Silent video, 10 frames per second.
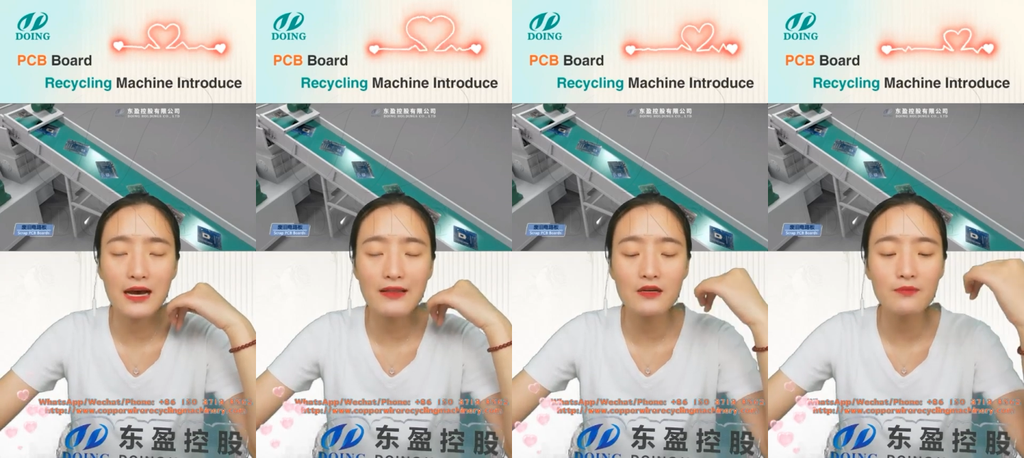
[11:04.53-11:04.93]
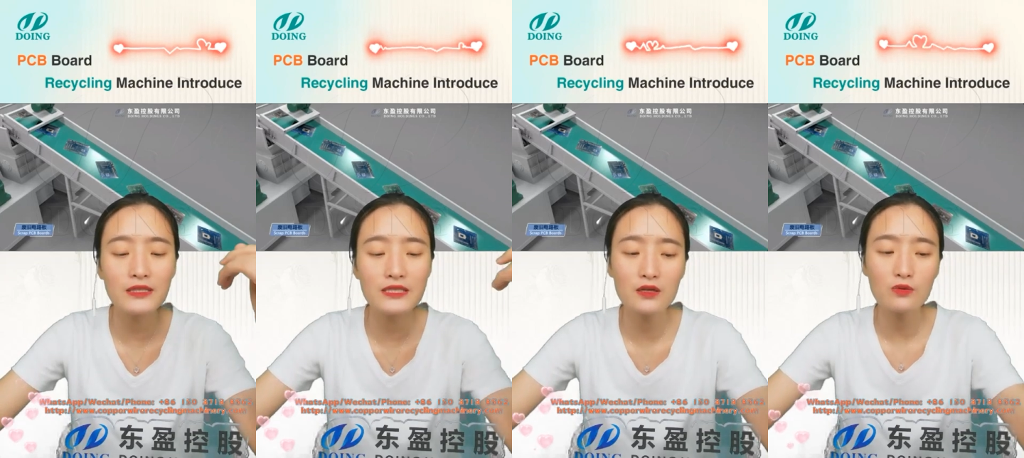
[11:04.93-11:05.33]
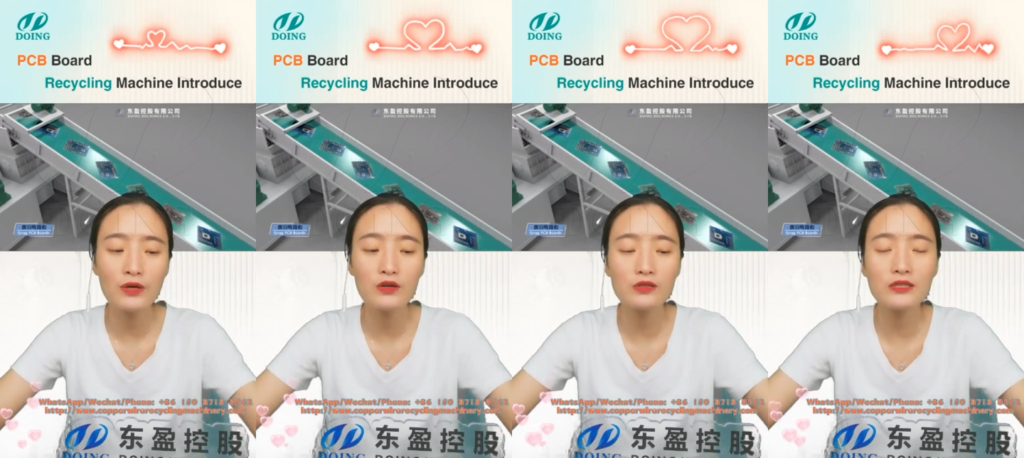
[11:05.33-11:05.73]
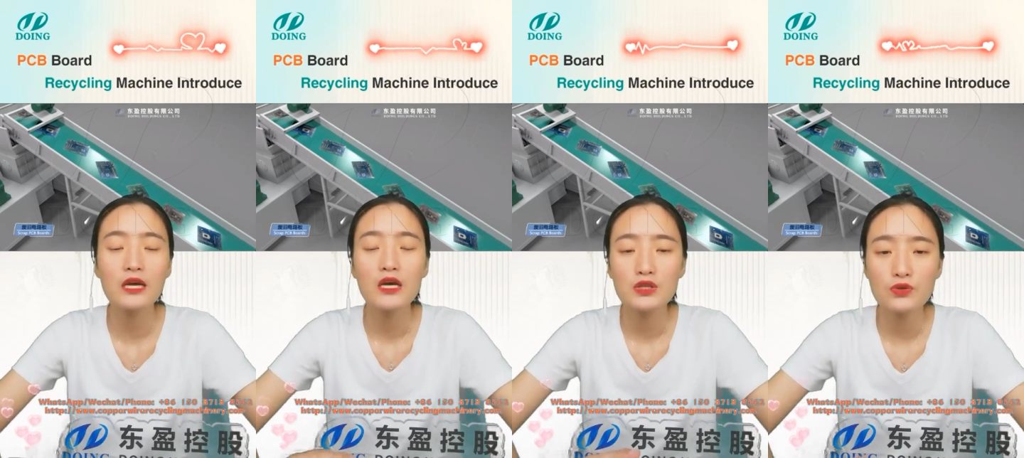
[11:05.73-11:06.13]
materials
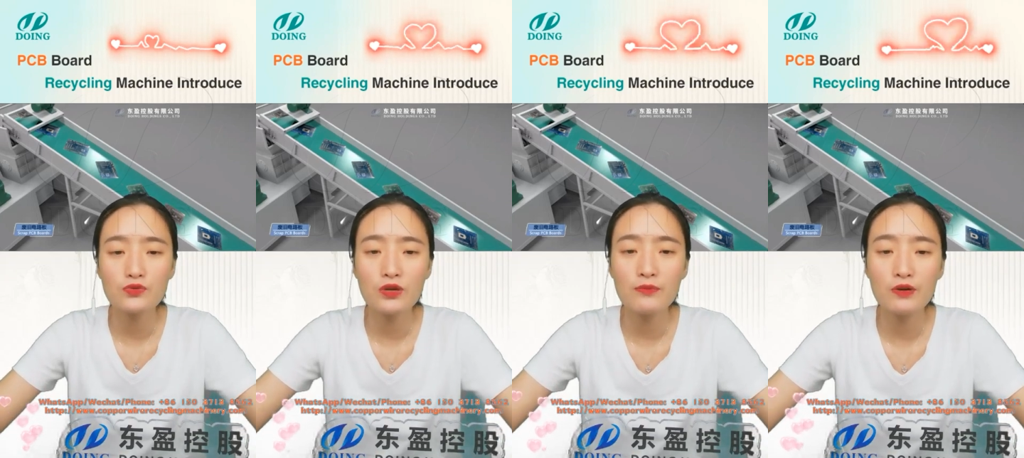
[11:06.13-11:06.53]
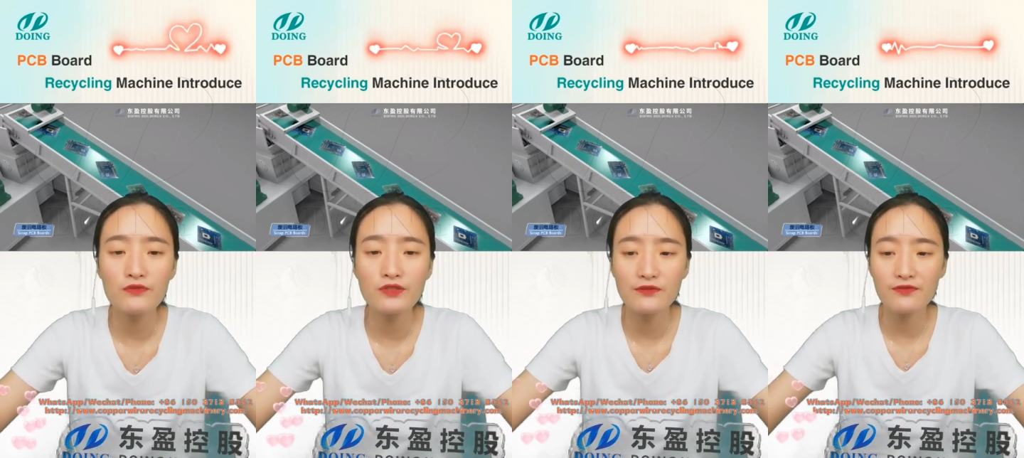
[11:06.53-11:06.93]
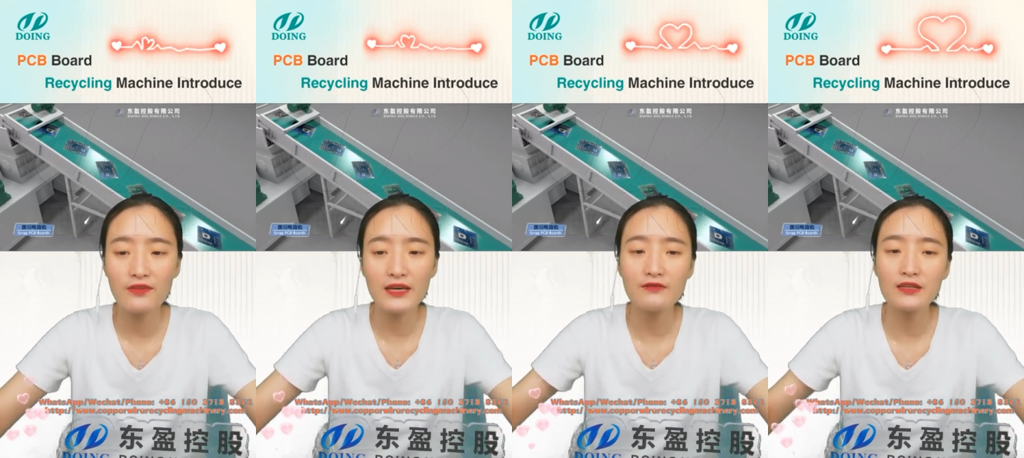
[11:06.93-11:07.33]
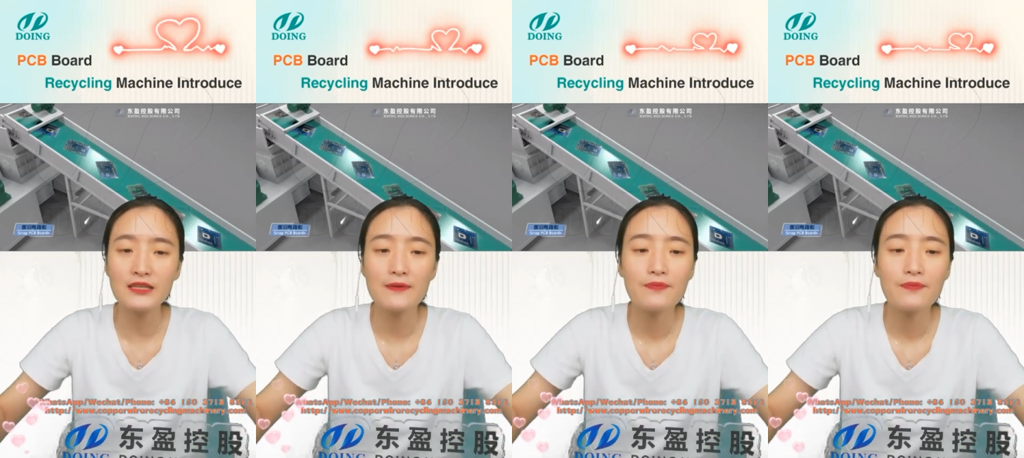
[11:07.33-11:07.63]
to remove the flavor.